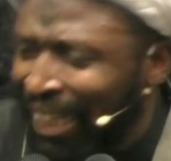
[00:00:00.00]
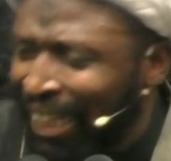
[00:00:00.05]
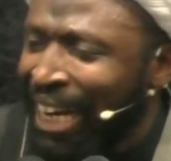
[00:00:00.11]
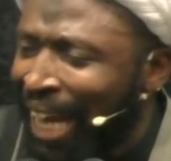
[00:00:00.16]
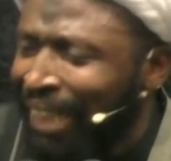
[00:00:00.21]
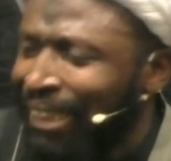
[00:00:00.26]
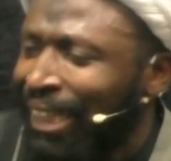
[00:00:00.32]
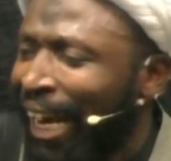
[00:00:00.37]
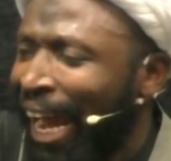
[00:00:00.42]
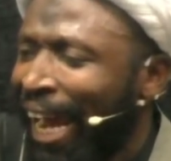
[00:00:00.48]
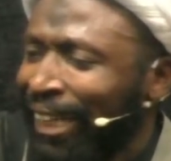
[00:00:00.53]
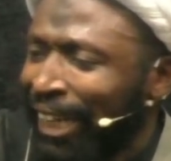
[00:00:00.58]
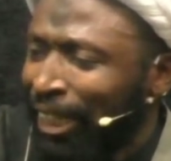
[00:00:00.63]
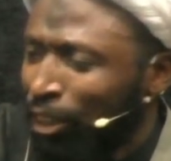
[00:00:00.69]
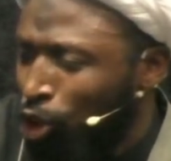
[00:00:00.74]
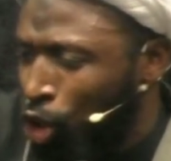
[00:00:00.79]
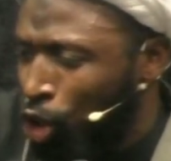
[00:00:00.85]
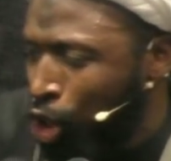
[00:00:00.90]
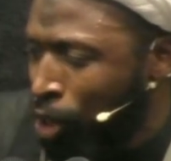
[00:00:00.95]
has an
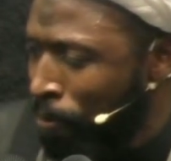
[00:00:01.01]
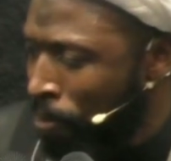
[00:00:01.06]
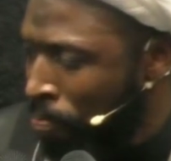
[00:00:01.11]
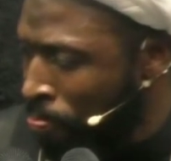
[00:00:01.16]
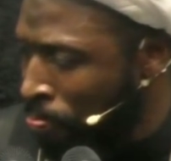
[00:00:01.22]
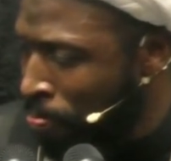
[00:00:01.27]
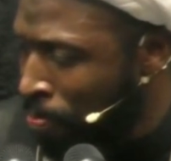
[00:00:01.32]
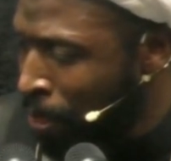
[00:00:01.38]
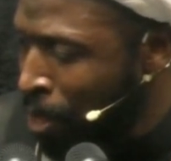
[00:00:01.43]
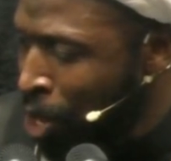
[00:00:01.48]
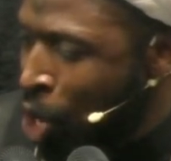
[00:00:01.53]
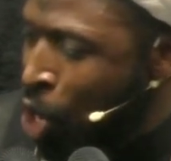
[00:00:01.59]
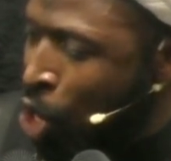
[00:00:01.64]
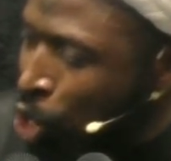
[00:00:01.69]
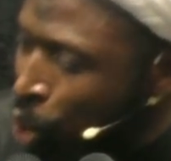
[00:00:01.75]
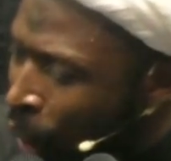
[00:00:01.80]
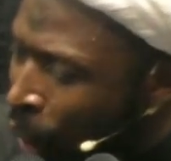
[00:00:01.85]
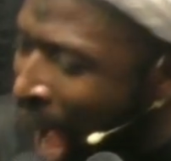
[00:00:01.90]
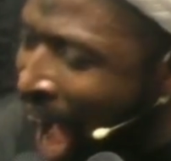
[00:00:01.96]
identity.
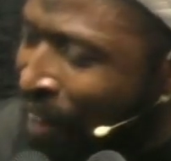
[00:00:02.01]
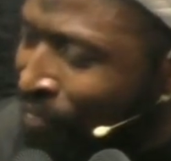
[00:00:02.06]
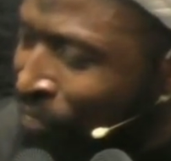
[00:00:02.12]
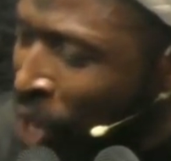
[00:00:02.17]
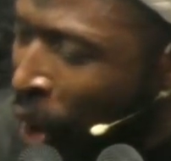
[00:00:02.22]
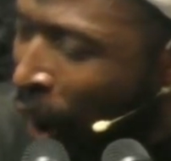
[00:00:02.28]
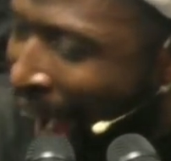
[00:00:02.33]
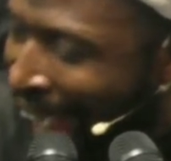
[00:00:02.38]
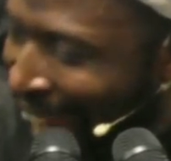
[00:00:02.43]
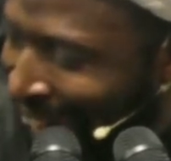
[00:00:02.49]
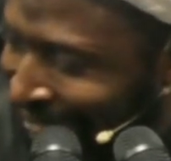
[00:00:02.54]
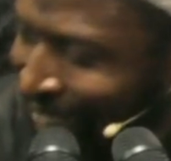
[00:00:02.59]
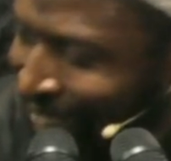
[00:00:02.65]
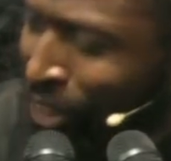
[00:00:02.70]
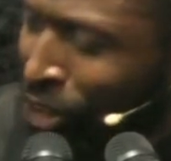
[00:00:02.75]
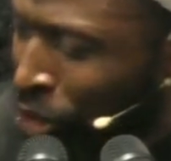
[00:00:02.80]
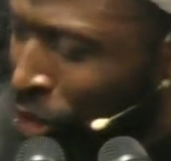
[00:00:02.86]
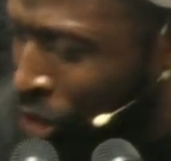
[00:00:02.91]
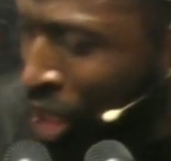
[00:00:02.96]
You have your
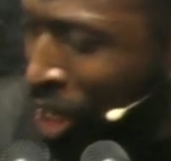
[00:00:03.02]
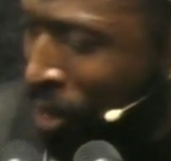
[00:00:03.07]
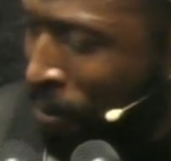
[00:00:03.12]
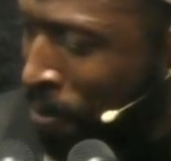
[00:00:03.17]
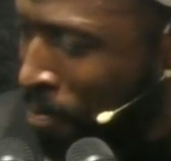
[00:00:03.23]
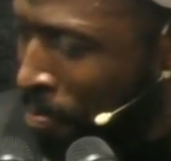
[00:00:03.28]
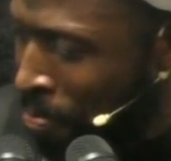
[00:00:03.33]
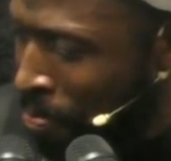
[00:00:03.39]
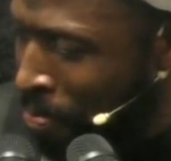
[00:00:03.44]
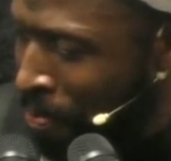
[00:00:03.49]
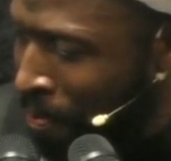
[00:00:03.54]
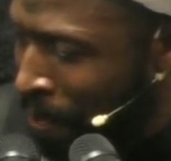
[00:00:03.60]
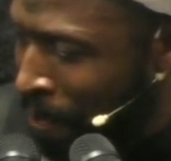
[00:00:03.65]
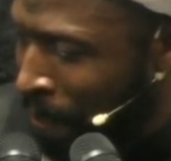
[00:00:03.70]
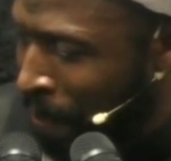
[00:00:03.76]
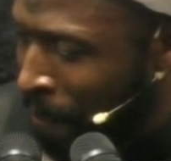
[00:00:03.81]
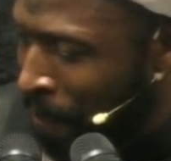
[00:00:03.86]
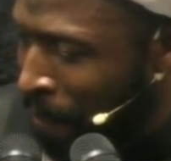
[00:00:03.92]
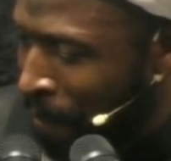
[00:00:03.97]
identity.
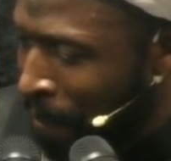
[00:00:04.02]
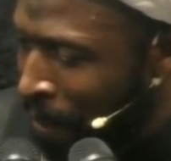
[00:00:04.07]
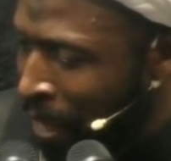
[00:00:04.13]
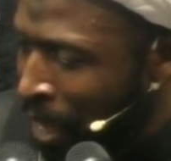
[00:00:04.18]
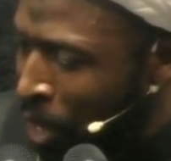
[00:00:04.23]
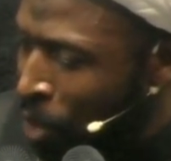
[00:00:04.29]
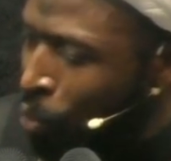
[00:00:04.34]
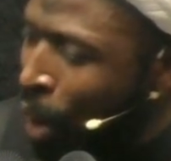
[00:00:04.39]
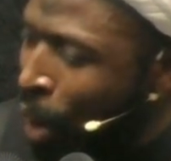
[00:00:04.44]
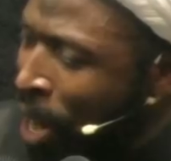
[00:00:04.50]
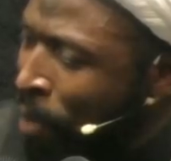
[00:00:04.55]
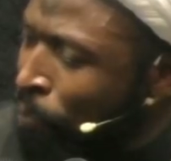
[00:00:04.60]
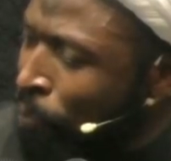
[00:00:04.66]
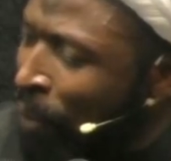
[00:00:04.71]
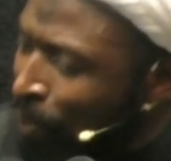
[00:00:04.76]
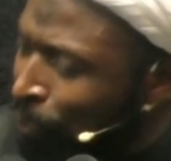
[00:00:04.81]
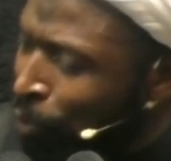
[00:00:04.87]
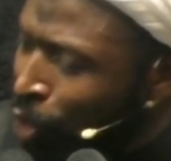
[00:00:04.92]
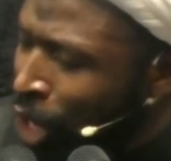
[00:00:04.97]
When
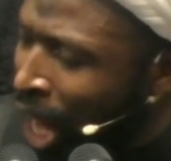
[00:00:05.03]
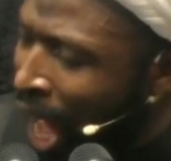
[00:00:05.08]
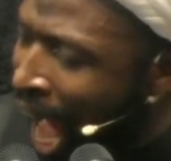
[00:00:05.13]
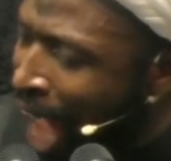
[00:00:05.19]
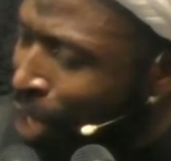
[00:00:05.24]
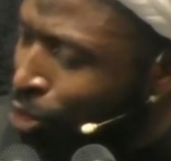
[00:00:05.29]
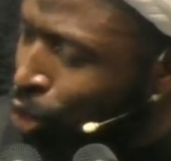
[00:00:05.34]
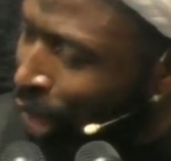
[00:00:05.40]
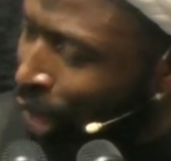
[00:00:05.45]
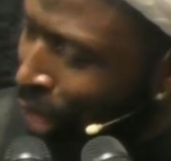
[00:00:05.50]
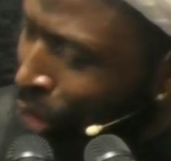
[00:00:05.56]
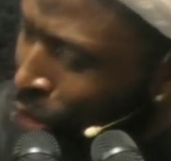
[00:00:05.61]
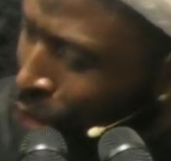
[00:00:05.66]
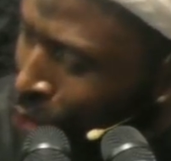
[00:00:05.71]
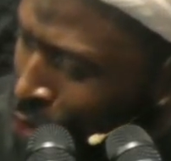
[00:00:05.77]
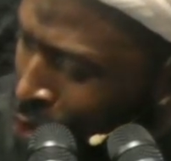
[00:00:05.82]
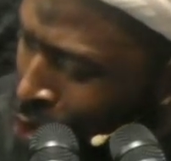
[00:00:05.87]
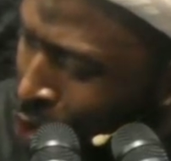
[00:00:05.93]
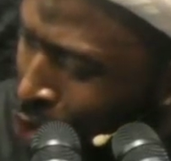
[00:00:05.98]
people are to
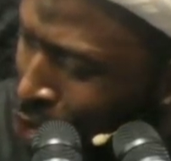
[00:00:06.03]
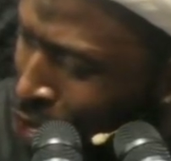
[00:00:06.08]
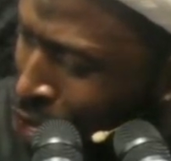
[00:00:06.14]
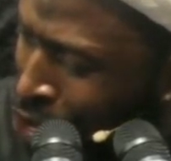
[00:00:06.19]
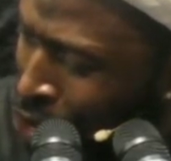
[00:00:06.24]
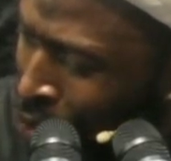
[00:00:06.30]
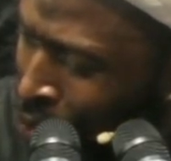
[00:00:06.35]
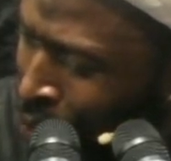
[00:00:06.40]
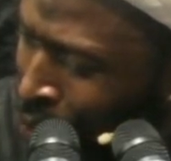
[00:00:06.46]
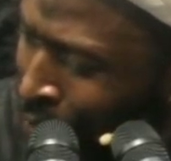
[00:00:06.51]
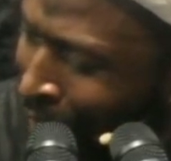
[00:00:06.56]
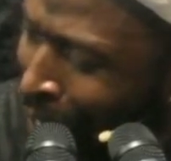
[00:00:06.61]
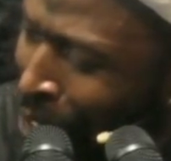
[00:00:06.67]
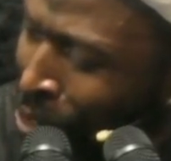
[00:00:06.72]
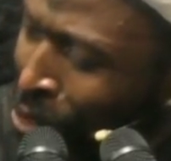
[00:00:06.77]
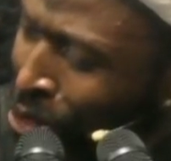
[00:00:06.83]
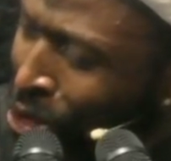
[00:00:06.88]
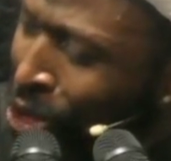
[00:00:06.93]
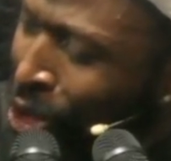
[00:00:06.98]
introduce you, they
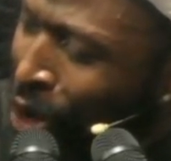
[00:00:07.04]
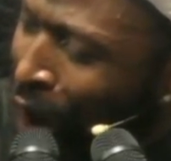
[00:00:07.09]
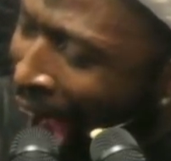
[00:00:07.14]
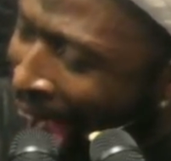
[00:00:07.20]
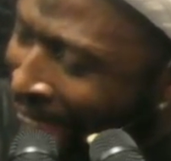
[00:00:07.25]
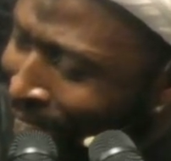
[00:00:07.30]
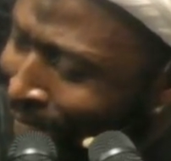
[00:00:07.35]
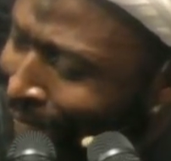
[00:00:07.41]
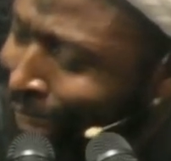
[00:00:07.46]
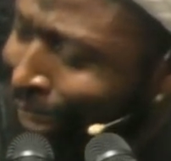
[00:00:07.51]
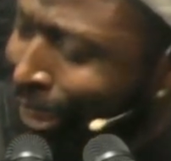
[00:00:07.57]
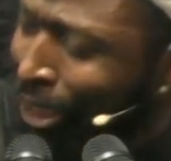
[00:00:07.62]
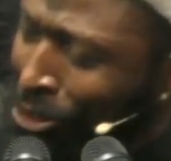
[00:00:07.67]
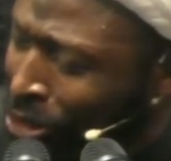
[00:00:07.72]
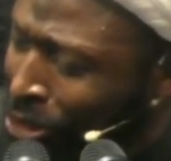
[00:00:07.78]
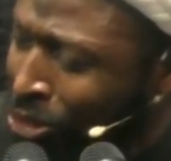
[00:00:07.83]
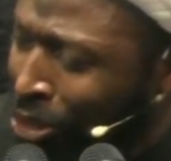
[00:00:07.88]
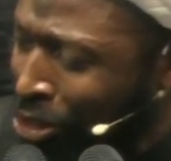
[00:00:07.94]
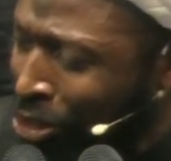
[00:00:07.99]
use your identity
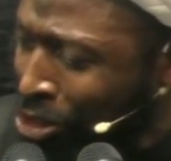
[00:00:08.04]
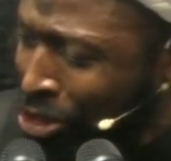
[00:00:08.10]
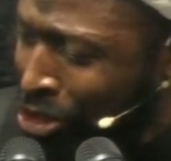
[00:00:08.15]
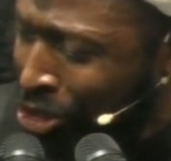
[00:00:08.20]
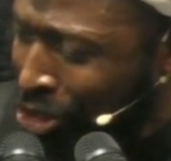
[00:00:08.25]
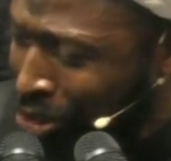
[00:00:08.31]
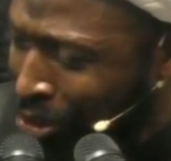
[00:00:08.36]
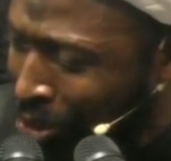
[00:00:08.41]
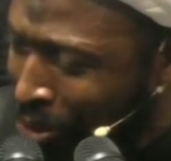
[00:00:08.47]
to introduce you.